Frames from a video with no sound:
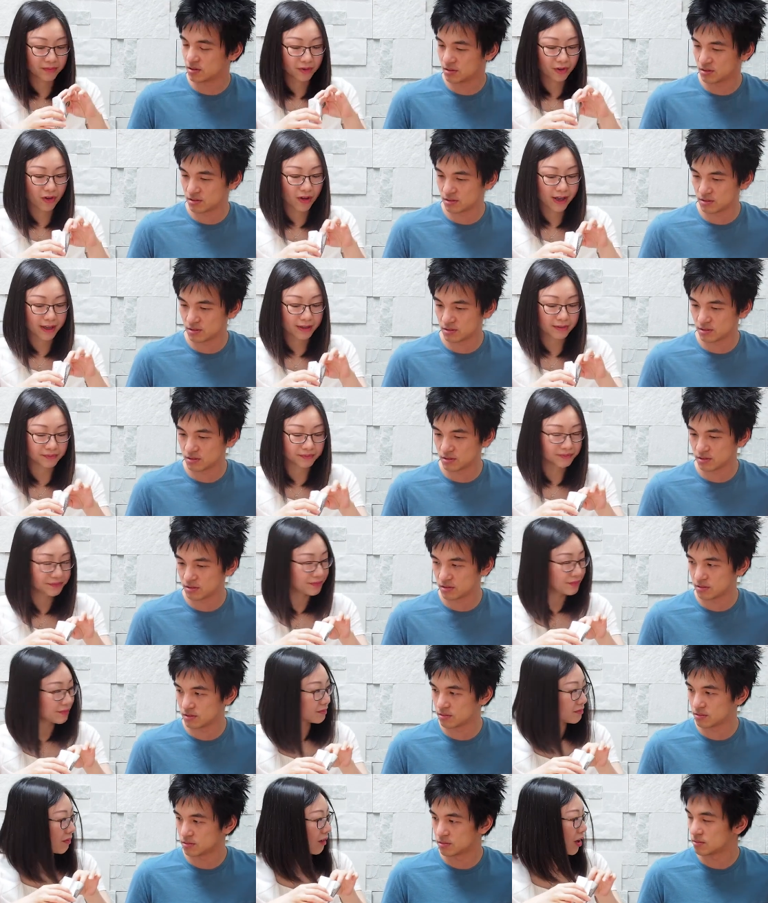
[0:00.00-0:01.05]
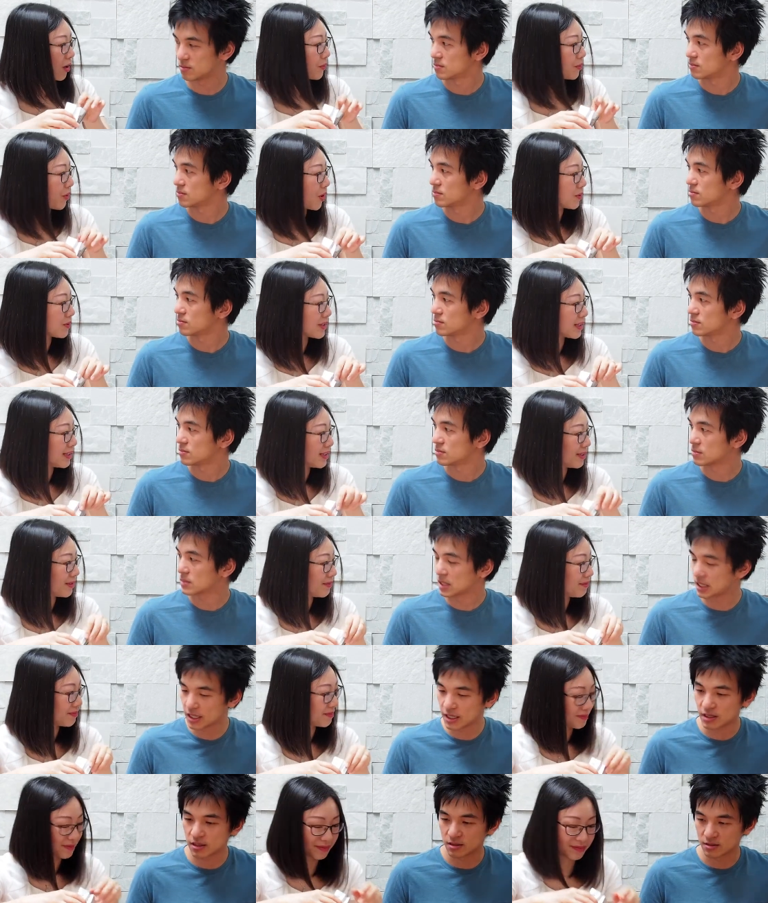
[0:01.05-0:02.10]
Speaker 1: Quite roasted.
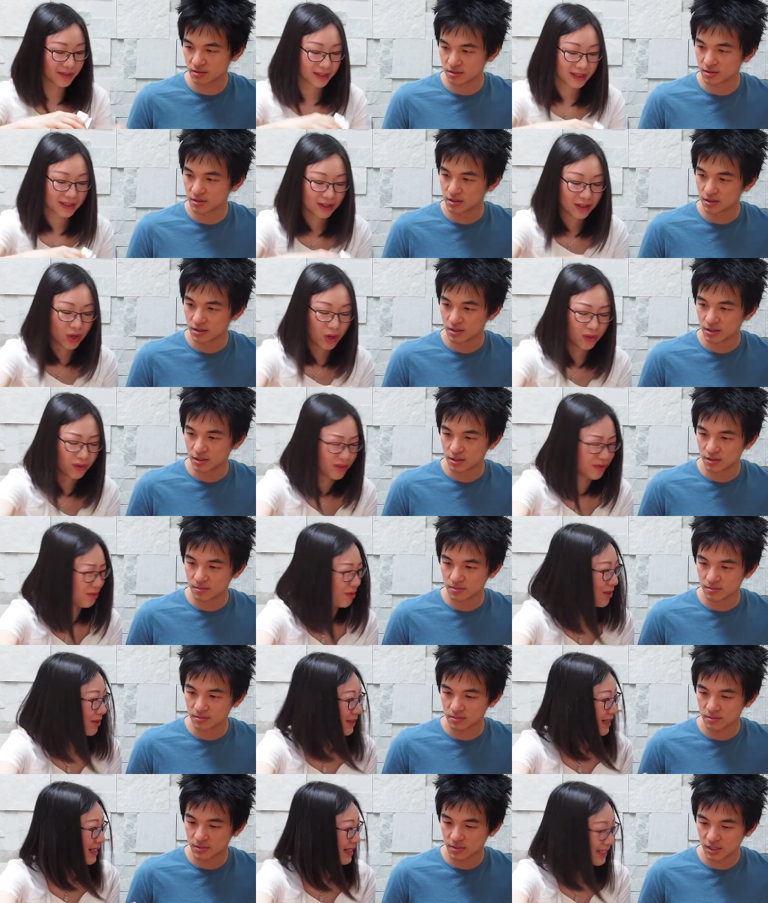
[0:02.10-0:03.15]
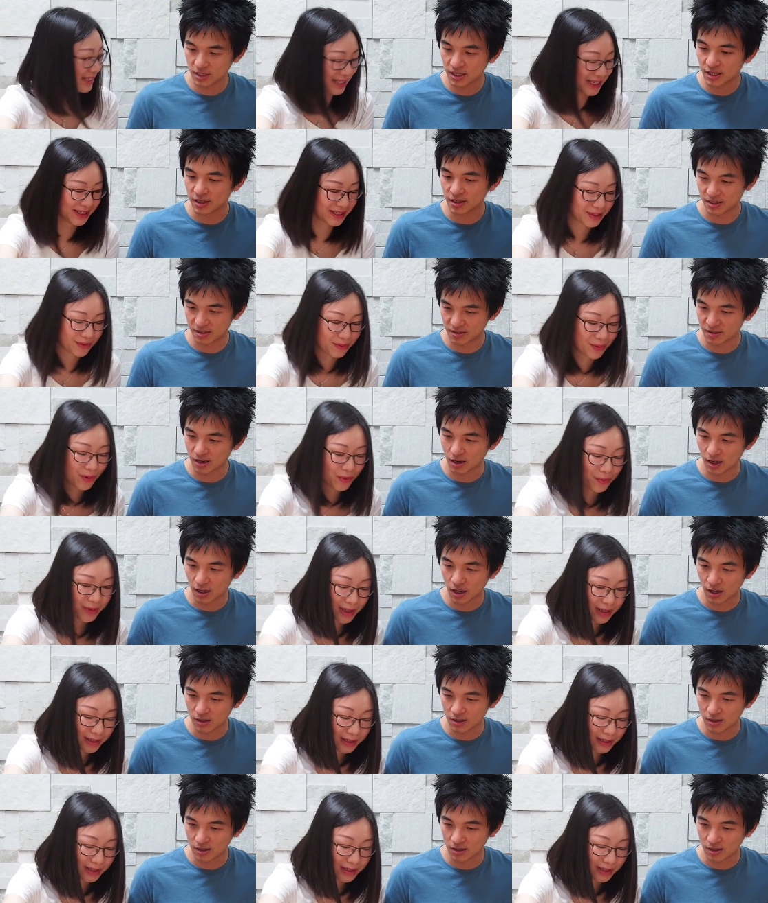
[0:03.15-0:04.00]
Yeah. Over roasted yeah. aroma.